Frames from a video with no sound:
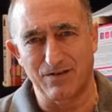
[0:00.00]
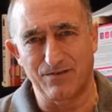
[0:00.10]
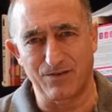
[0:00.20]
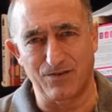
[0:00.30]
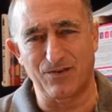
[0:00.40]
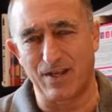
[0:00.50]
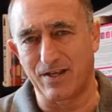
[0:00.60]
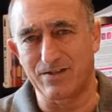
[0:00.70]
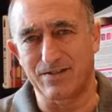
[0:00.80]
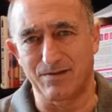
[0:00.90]
for the
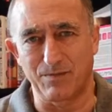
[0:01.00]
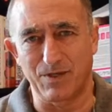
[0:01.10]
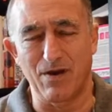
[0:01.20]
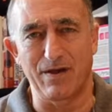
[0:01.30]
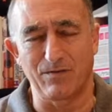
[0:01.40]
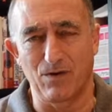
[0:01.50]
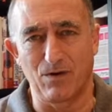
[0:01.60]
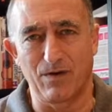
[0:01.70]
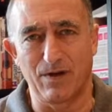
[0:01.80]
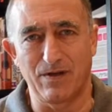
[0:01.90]
things that were going wrong.